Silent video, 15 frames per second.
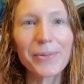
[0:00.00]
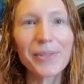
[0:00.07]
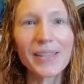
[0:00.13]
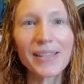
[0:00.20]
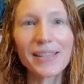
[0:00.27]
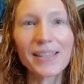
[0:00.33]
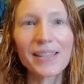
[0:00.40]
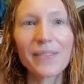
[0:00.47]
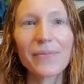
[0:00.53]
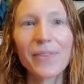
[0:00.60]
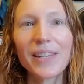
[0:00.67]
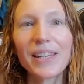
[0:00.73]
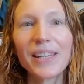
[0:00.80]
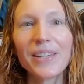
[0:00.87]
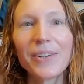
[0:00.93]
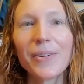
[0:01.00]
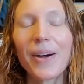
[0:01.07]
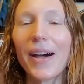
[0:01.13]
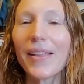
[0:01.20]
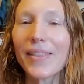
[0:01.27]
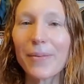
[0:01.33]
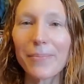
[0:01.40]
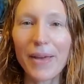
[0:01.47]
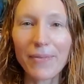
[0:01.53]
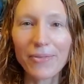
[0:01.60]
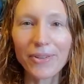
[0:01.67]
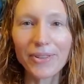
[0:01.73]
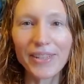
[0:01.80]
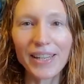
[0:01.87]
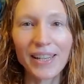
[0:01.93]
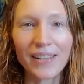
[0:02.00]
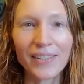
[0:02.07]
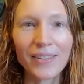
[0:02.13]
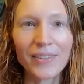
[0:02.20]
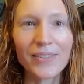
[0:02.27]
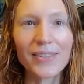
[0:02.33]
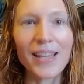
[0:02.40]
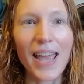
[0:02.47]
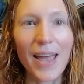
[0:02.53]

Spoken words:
since the video on the Beverly Hills